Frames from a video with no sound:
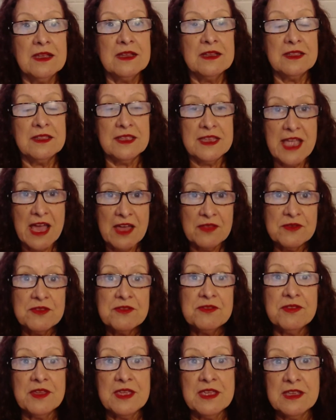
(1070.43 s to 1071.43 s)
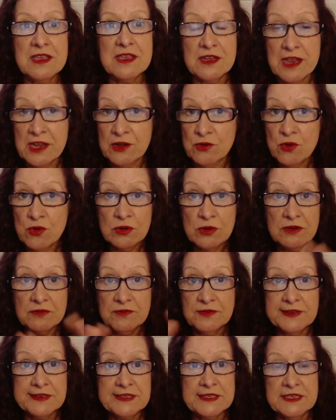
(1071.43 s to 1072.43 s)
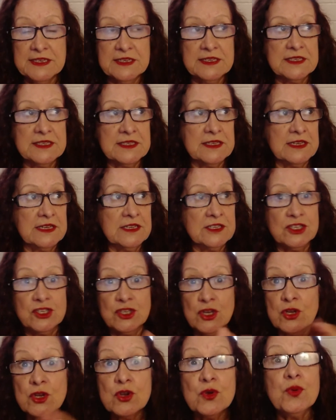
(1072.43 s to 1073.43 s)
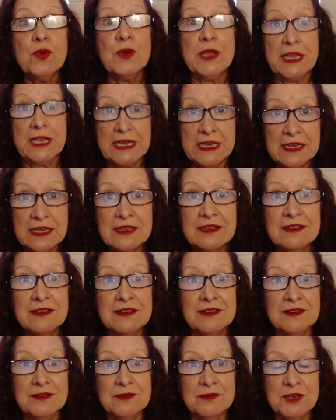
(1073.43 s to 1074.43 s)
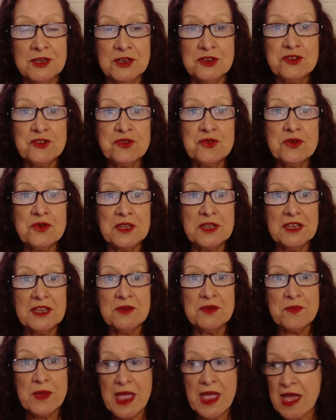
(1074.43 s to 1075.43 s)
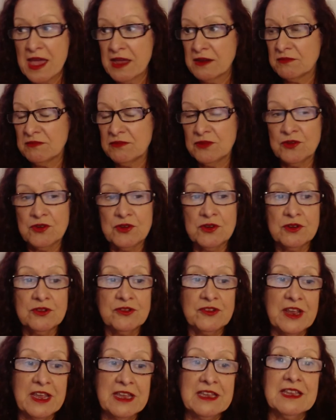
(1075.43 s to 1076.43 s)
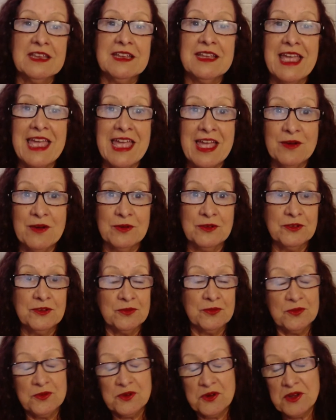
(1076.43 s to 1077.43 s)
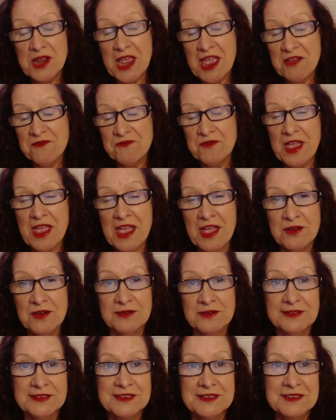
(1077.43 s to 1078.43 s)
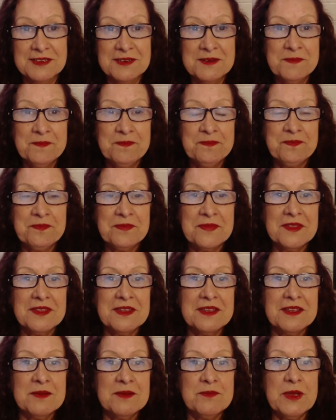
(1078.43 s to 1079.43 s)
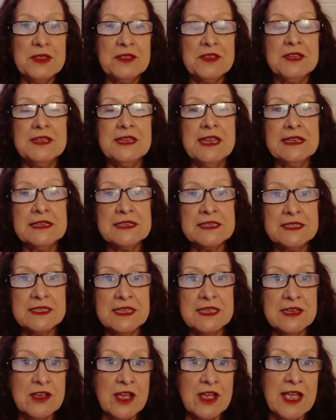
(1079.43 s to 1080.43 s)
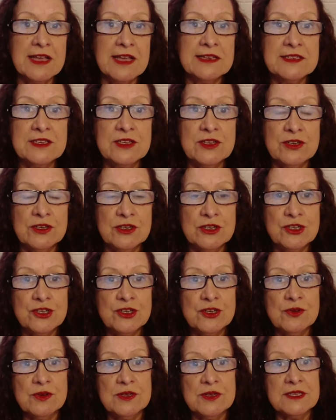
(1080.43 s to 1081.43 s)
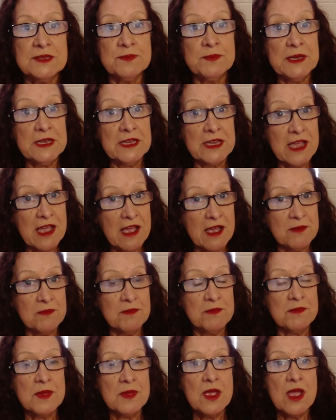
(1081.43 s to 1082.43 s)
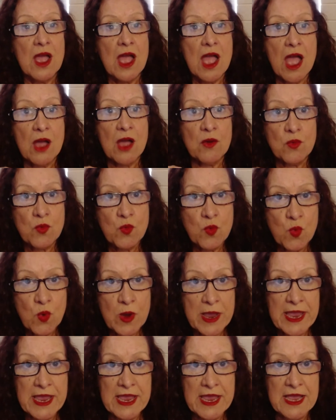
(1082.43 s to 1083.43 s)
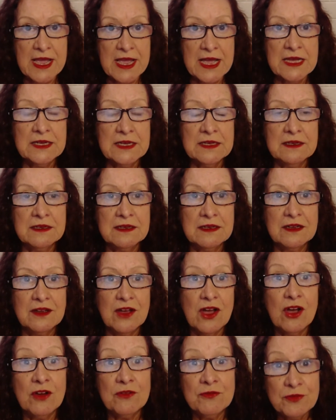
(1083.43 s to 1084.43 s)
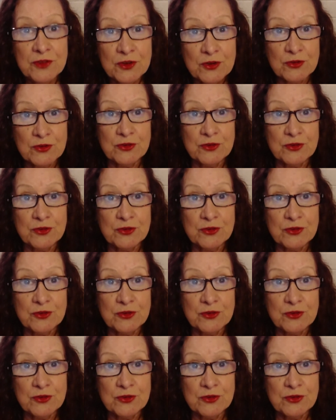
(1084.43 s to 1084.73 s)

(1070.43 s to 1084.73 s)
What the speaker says: The other thing, and all of this is so quick. We're not talking about, taking hours. Don't have hours. But the next thing I ask you to do is become aware of your